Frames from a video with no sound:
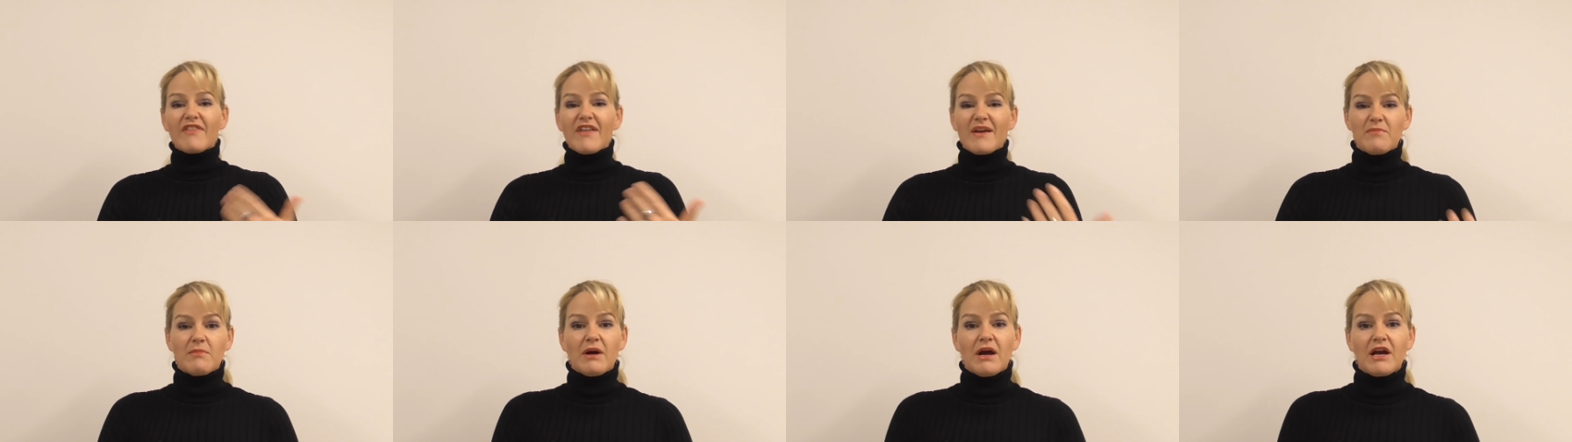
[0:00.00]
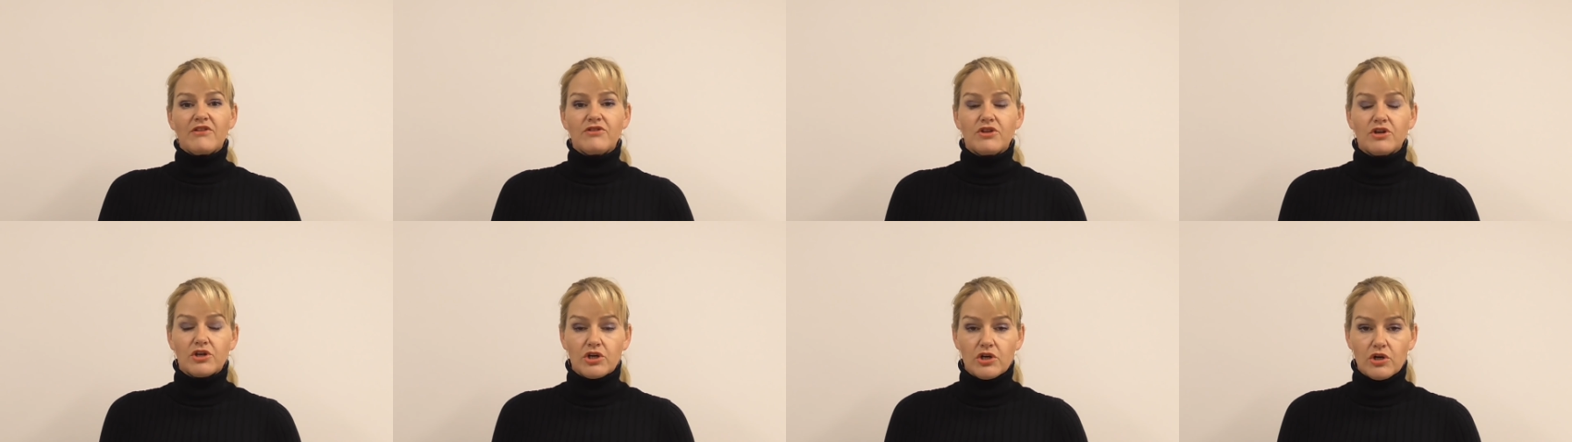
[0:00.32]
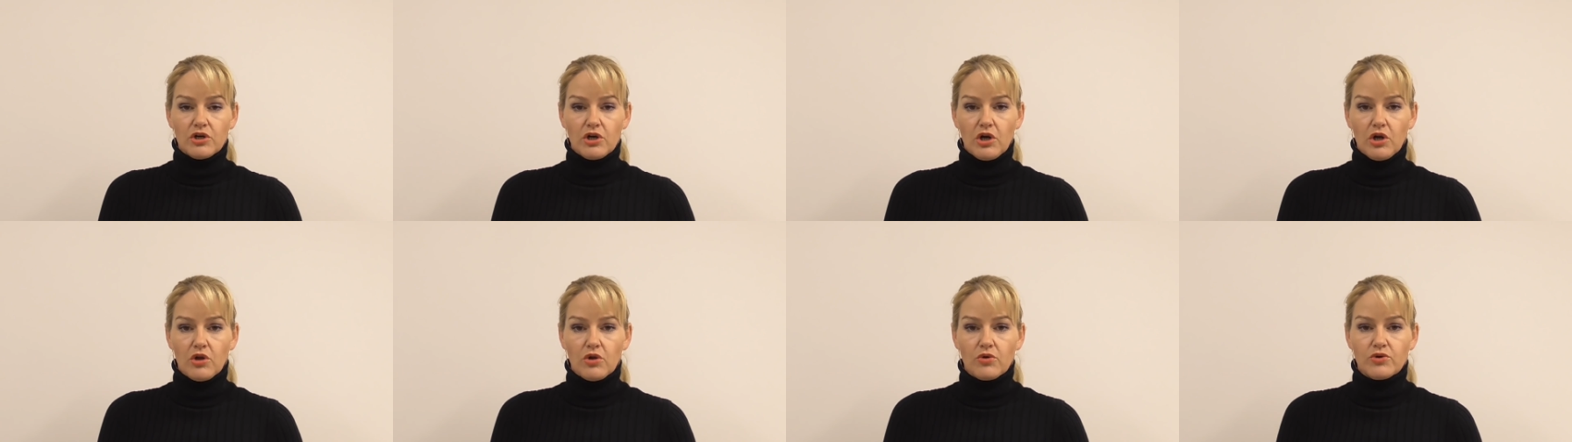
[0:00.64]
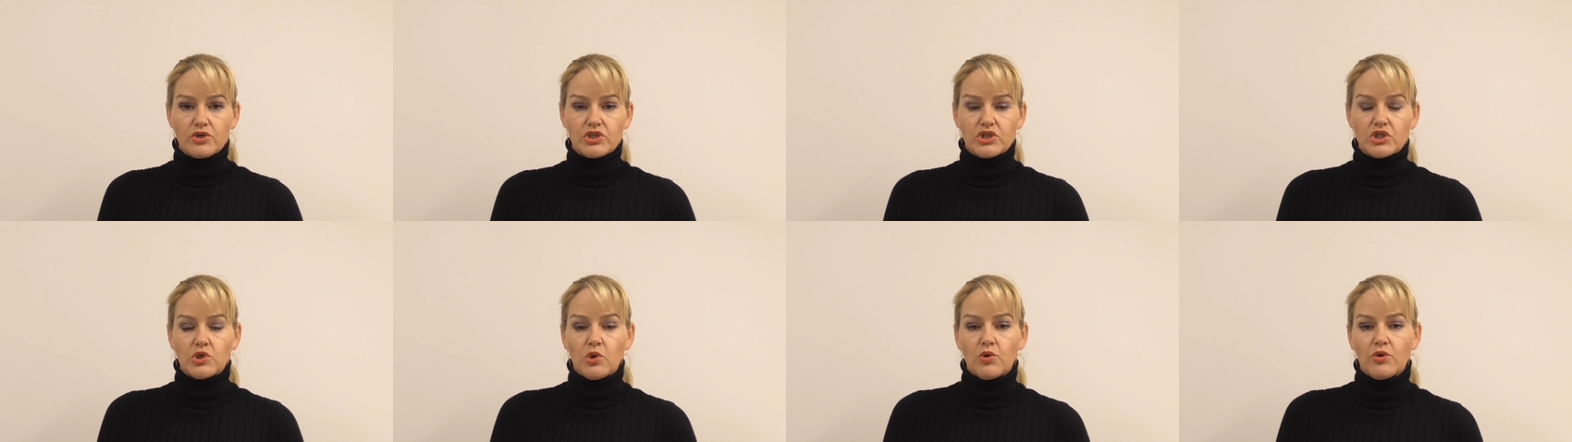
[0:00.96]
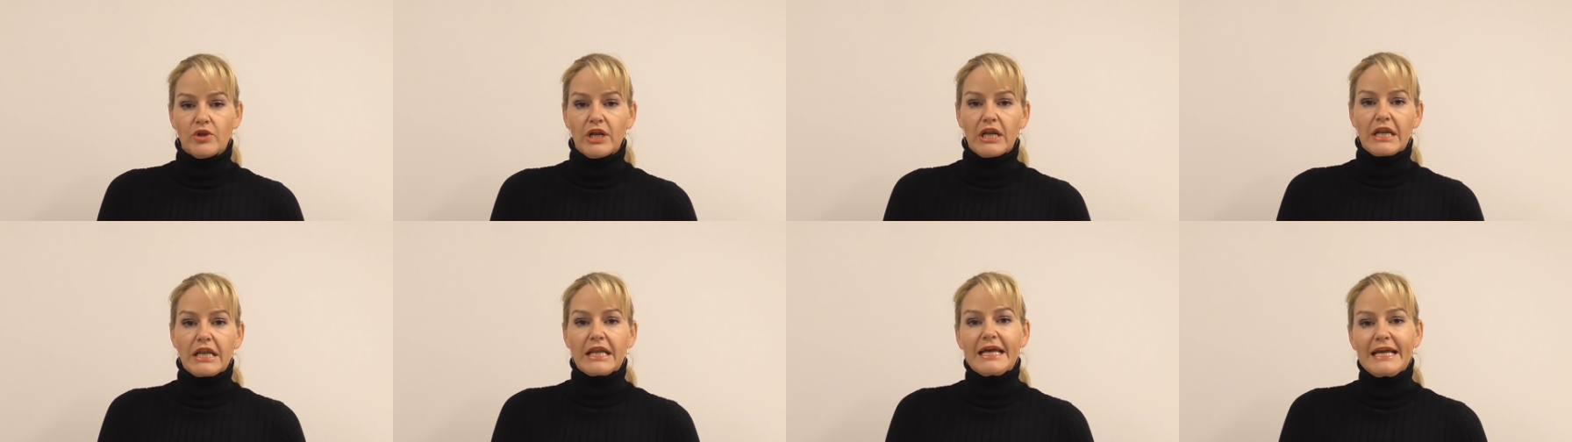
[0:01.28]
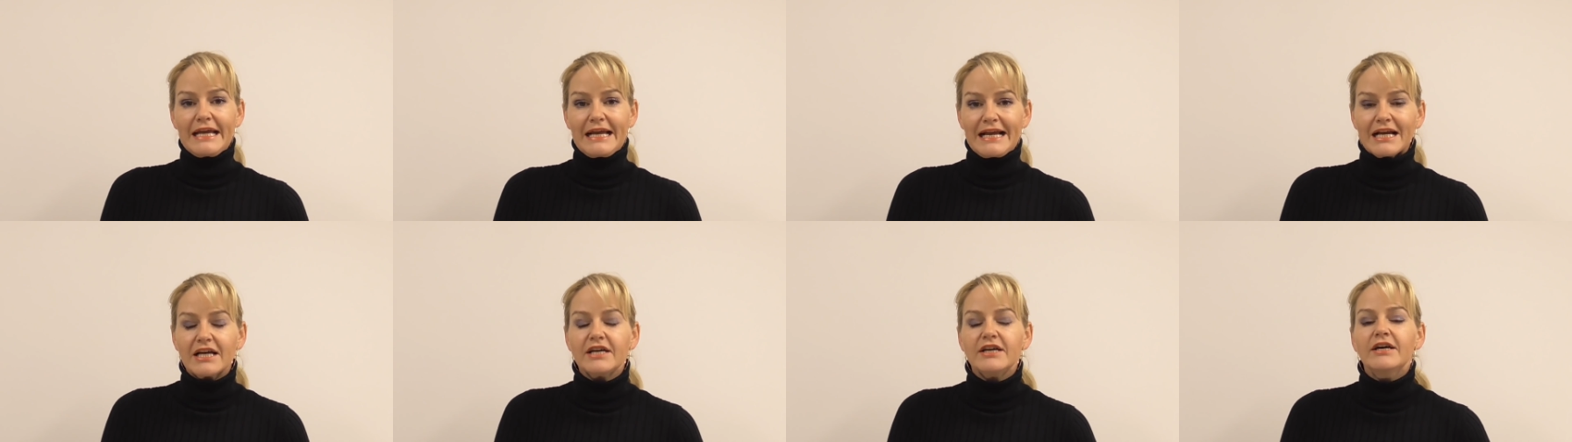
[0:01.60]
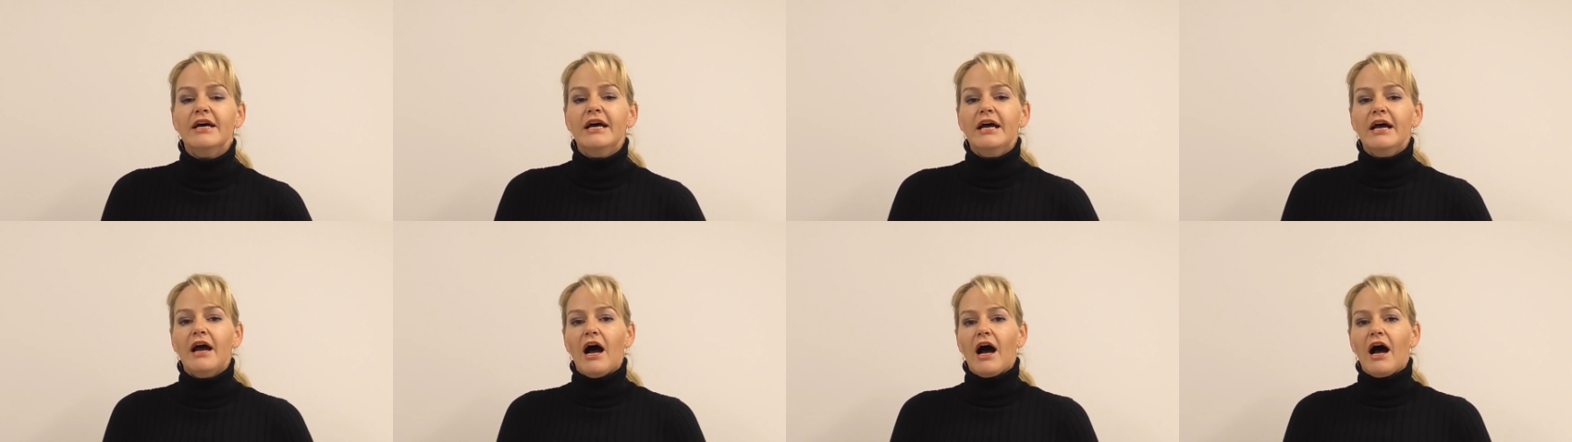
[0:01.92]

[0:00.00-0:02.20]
They made the conclusion or the link